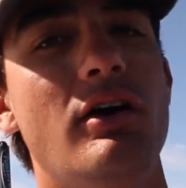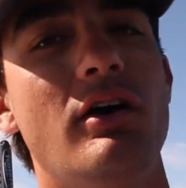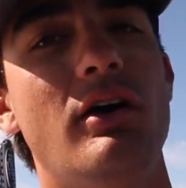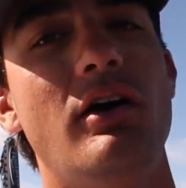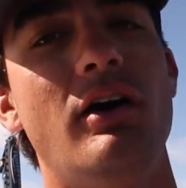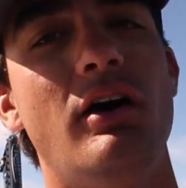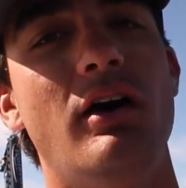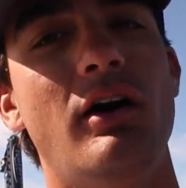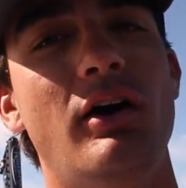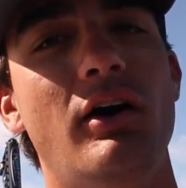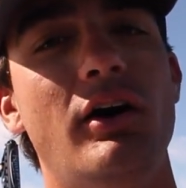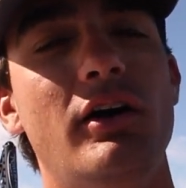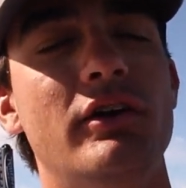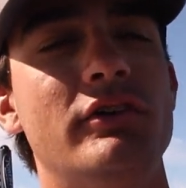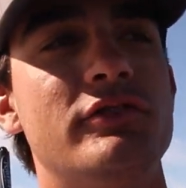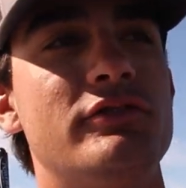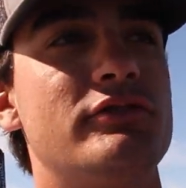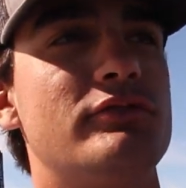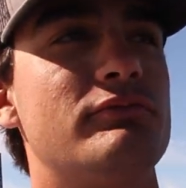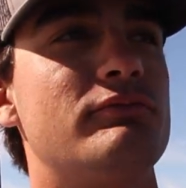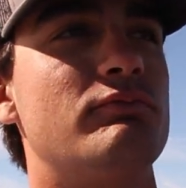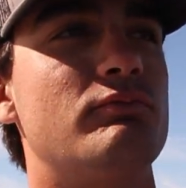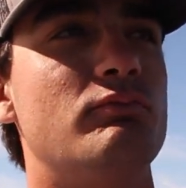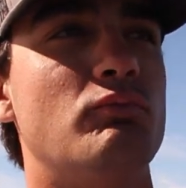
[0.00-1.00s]
uh,
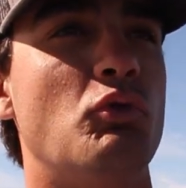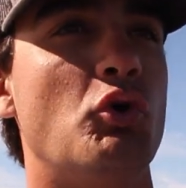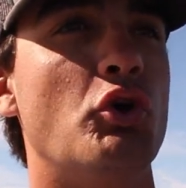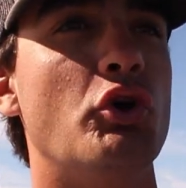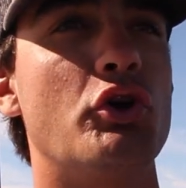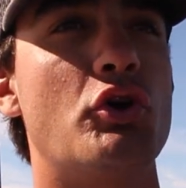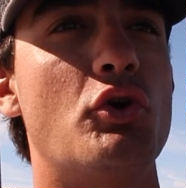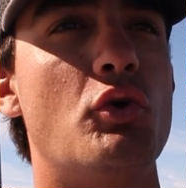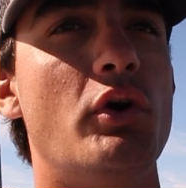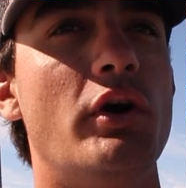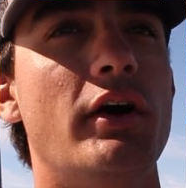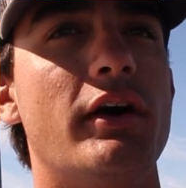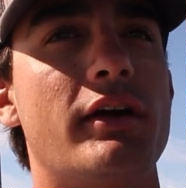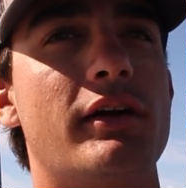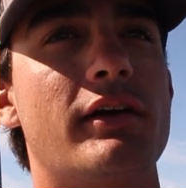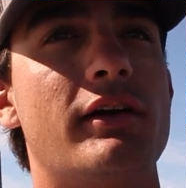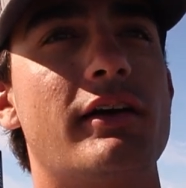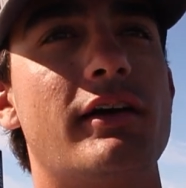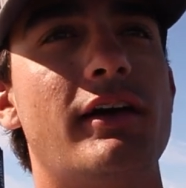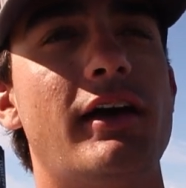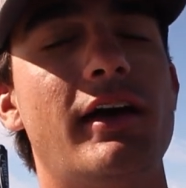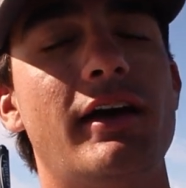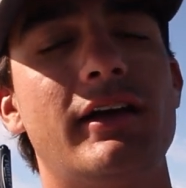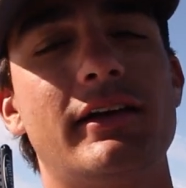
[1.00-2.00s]
is really
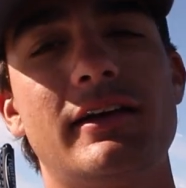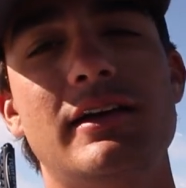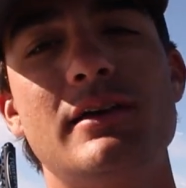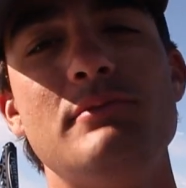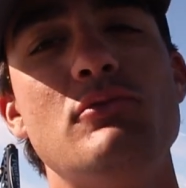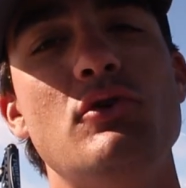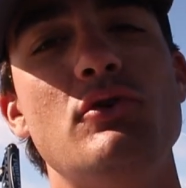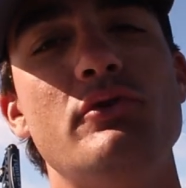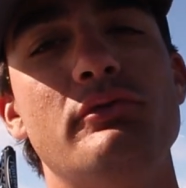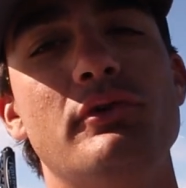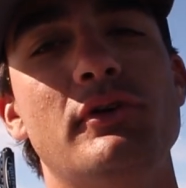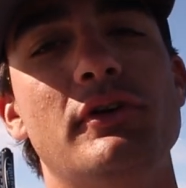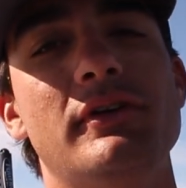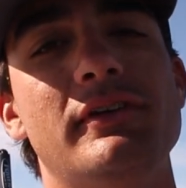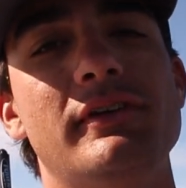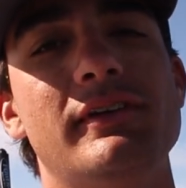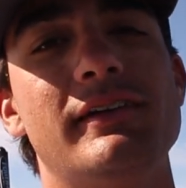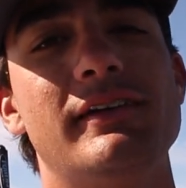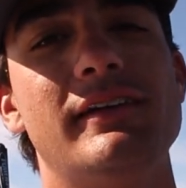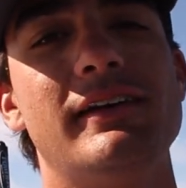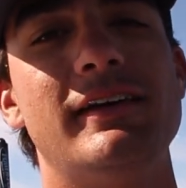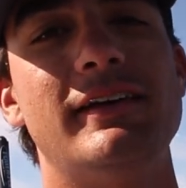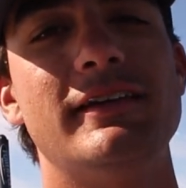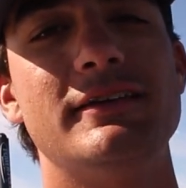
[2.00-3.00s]
quick and keep moving,
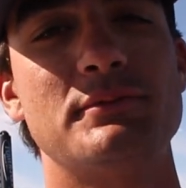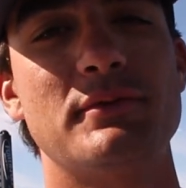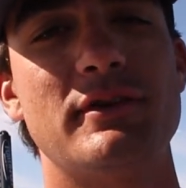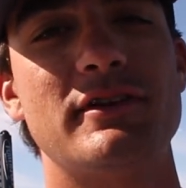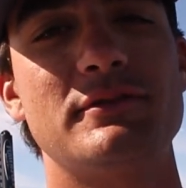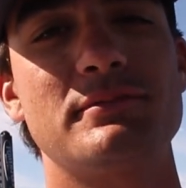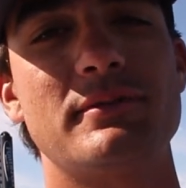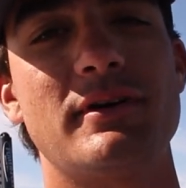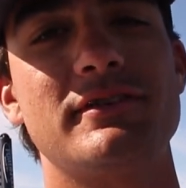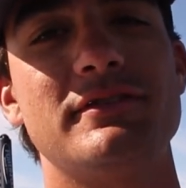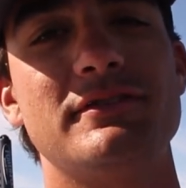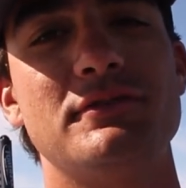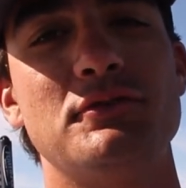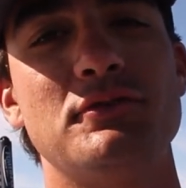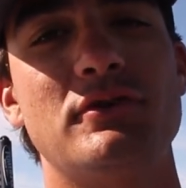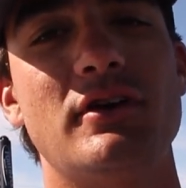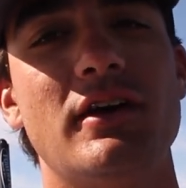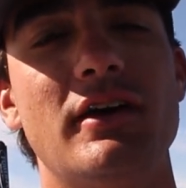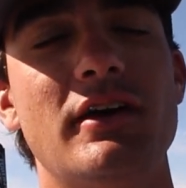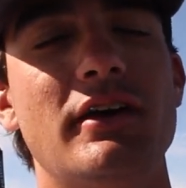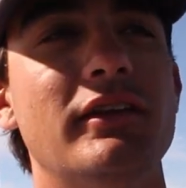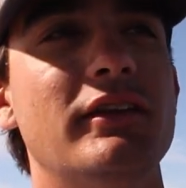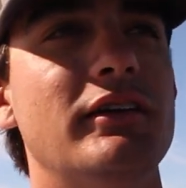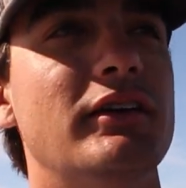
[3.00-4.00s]
hit as many spots as you
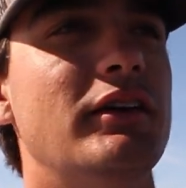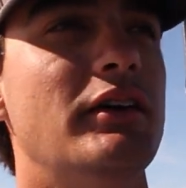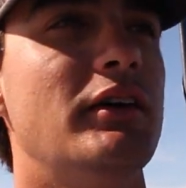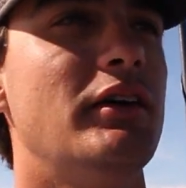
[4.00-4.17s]
can.